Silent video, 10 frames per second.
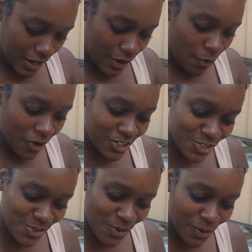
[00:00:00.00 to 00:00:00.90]

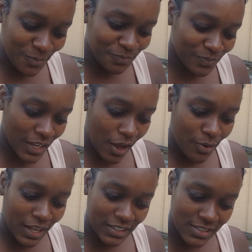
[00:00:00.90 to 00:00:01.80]
Also, I
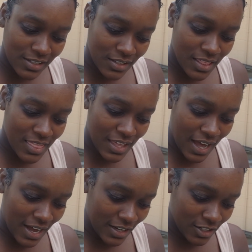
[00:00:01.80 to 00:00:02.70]
would like to
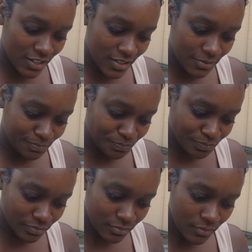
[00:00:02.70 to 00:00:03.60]
thank
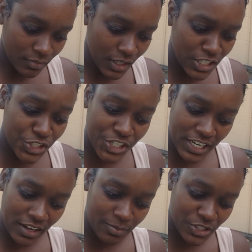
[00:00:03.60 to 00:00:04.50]

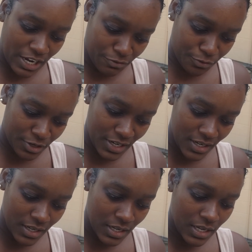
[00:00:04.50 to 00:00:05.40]
Jacob Jeffrey.
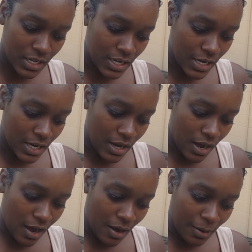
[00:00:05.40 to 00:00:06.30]

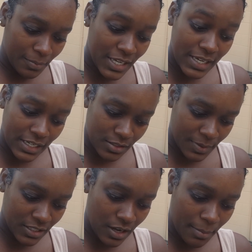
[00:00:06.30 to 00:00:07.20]
He has
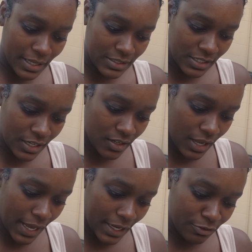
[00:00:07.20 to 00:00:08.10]
been commenting.
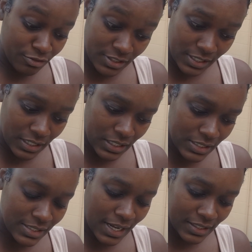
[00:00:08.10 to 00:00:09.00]
I recently
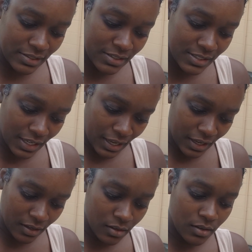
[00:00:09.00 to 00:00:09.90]
started
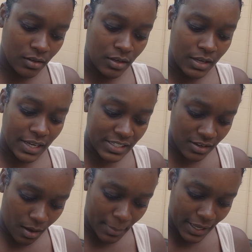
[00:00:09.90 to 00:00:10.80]
seeing his
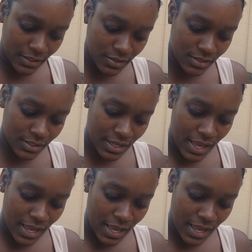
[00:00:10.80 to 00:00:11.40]
comments.